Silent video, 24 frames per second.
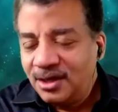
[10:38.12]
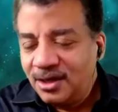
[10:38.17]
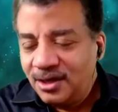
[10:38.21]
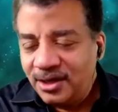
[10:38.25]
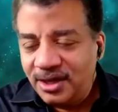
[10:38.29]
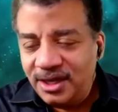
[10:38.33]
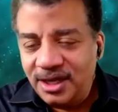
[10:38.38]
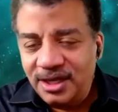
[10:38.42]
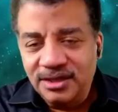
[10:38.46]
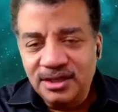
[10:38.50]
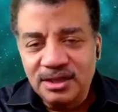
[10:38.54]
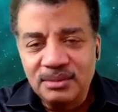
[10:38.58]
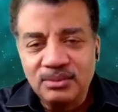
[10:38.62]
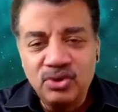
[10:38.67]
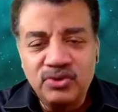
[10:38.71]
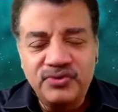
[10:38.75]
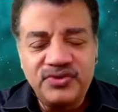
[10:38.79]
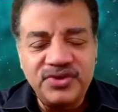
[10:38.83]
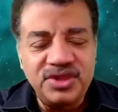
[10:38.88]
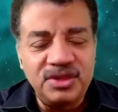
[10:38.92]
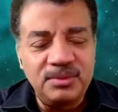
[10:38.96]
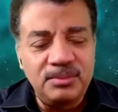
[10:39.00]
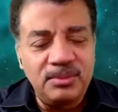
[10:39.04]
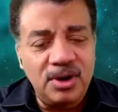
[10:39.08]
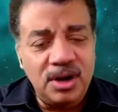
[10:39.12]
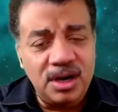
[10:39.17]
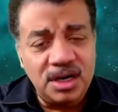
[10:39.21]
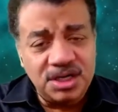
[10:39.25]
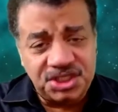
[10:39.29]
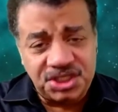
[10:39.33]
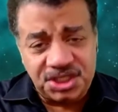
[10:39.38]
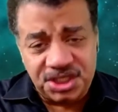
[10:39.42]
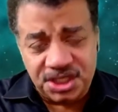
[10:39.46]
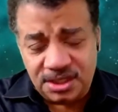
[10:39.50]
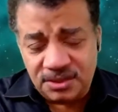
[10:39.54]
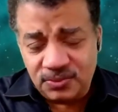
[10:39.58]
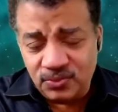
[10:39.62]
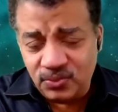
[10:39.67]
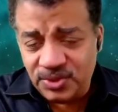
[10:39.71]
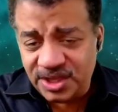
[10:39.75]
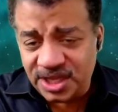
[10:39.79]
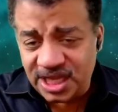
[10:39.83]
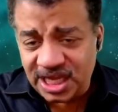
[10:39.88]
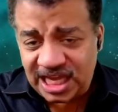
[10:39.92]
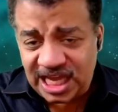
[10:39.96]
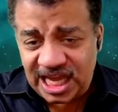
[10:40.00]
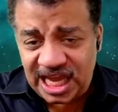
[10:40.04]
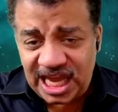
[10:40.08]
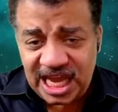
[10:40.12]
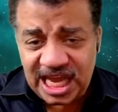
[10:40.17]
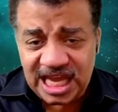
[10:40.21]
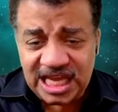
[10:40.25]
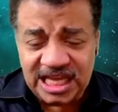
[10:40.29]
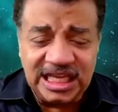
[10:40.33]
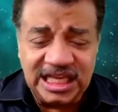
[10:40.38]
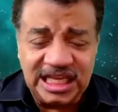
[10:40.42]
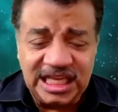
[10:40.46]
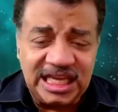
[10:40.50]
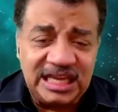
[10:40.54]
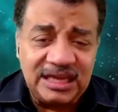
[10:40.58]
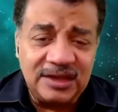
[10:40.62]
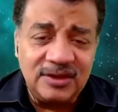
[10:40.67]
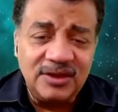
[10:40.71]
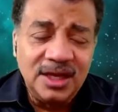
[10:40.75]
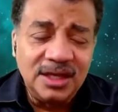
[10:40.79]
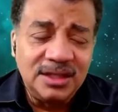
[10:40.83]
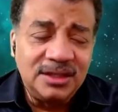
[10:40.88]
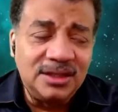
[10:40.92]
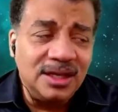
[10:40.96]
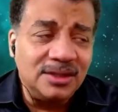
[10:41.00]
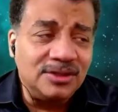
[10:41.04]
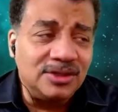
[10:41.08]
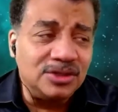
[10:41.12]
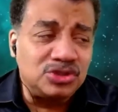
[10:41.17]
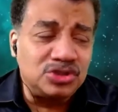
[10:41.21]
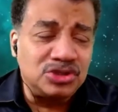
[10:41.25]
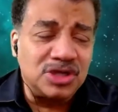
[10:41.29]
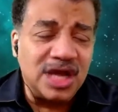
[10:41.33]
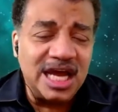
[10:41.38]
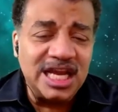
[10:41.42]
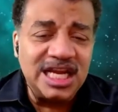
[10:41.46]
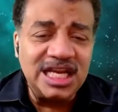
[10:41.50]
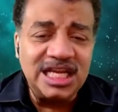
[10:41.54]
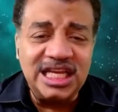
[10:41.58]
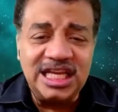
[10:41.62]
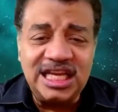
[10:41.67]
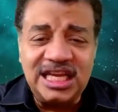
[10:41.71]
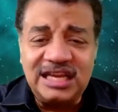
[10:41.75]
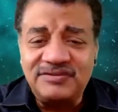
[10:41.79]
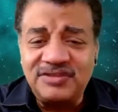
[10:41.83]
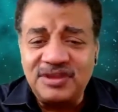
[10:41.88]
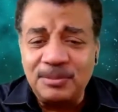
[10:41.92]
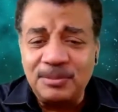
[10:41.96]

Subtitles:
in the movie The Martian, where they can't leave, they're trying to leave the